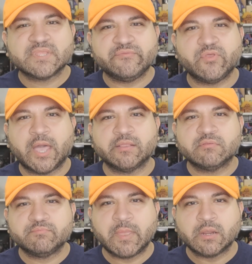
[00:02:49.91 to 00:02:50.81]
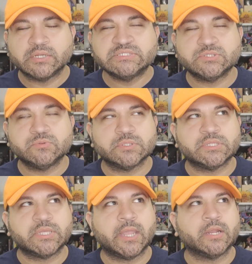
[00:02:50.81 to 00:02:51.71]
If you had parents who
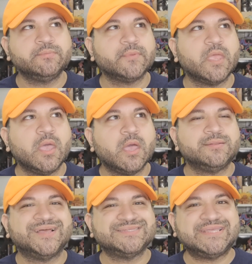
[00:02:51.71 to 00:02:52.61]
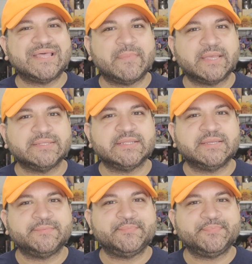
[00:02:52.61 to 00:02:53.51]
really cared. Not saying that mine
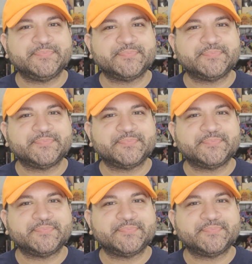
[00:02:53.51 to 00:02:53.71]
didn't.